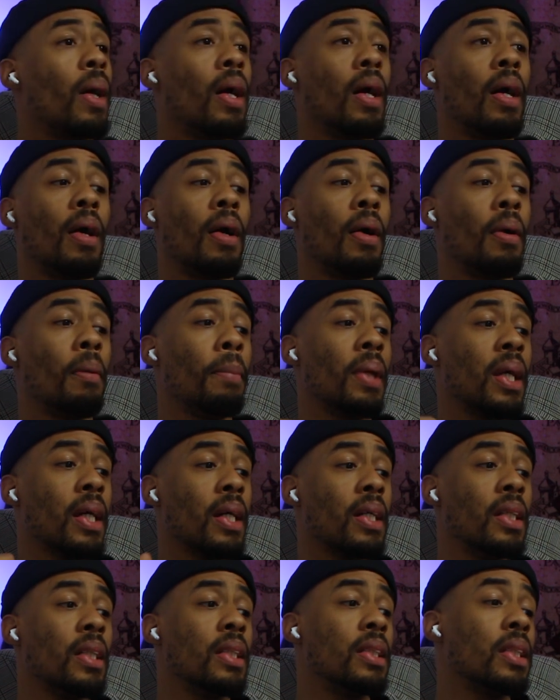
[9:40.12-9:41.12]
um,
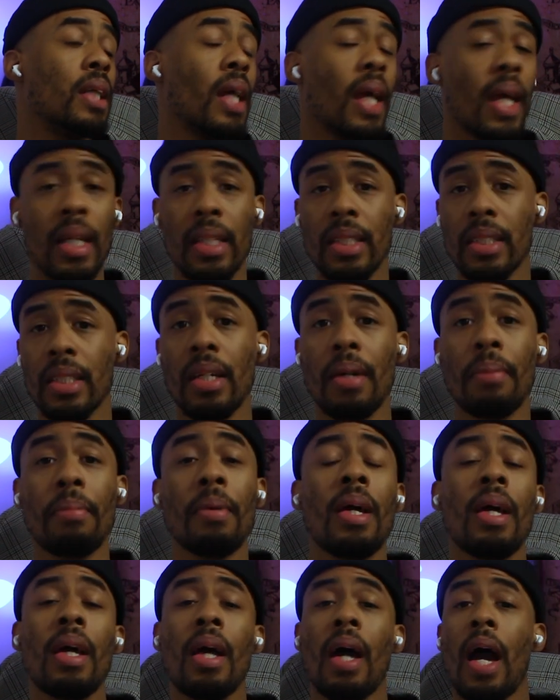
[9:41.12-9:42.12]
because heads up,
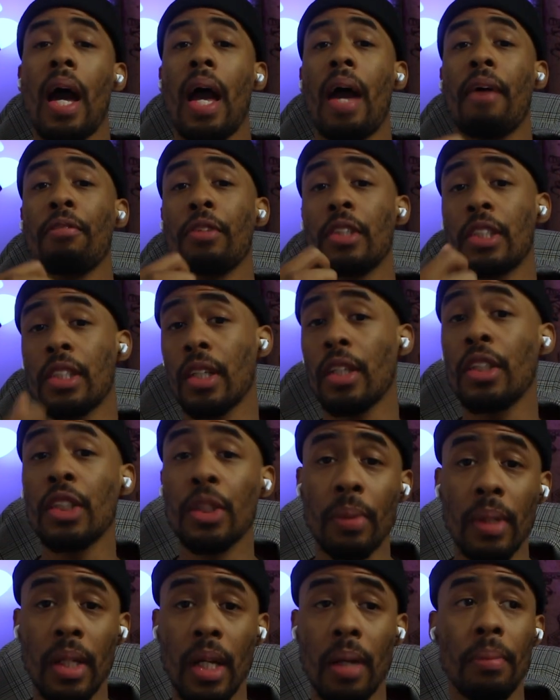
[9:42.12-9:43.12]
I have
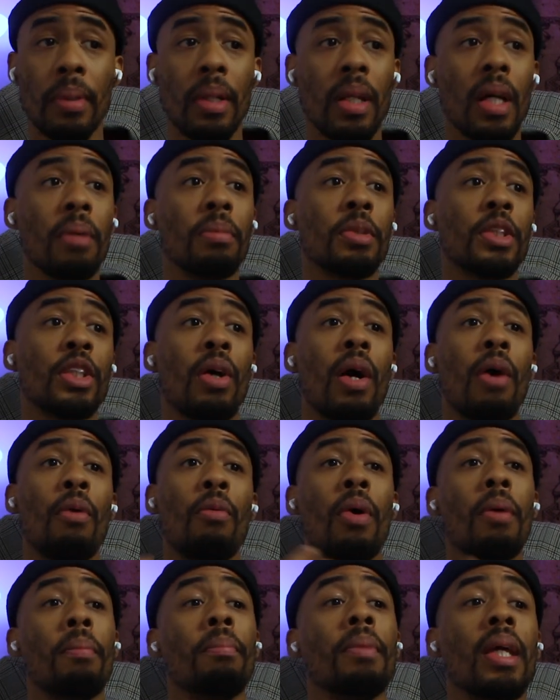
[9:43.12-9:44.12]
surgery coming up, so I
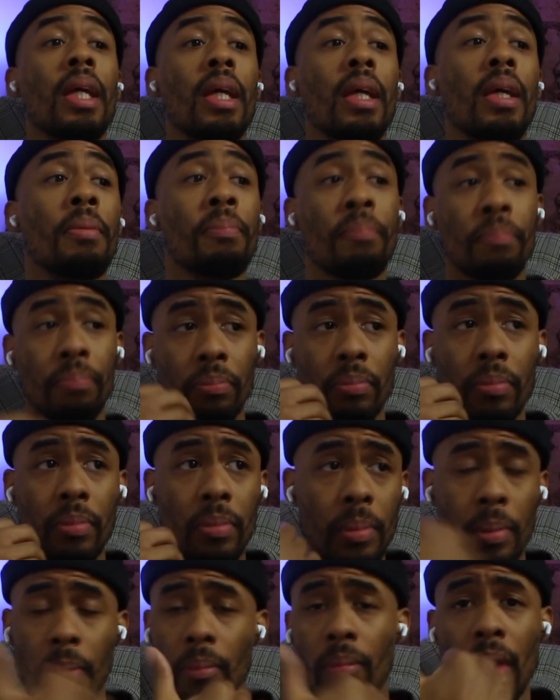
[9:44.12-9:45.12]
won't be
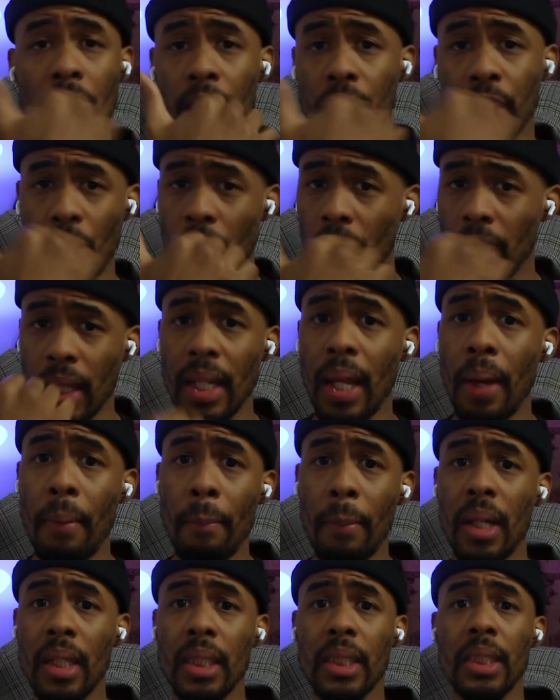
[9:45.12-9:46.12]
talking that
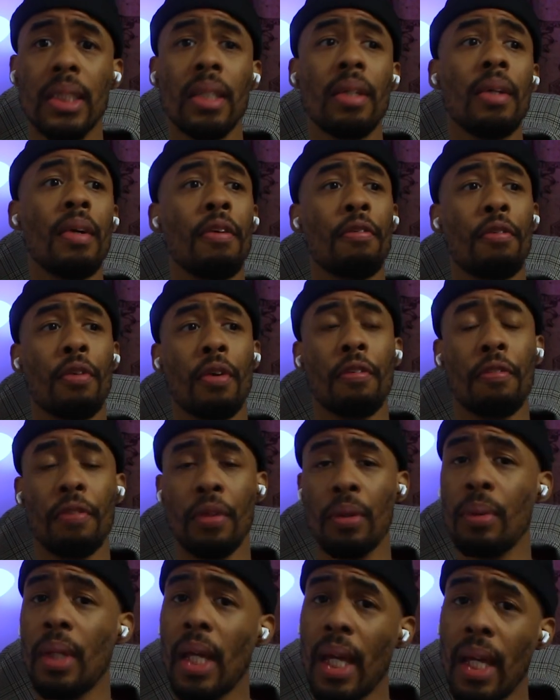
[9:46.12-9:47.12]
much for a
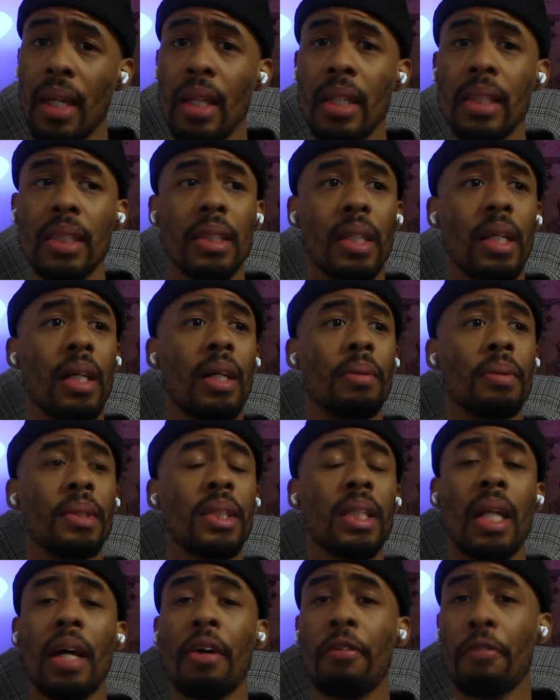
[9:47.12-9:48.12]
few days um,
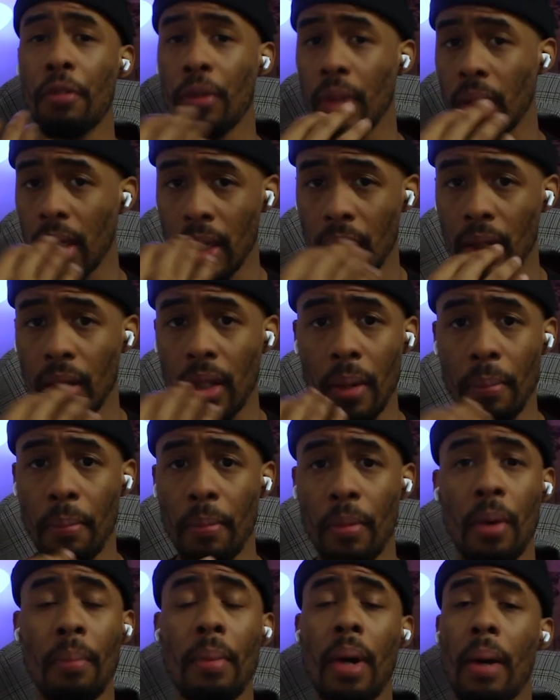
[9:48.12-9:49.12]
until I fully heal up
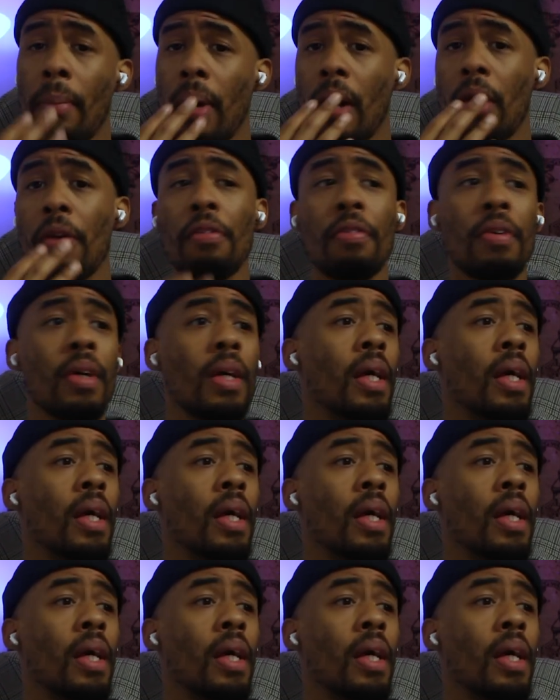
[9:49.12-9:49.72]
on my mouth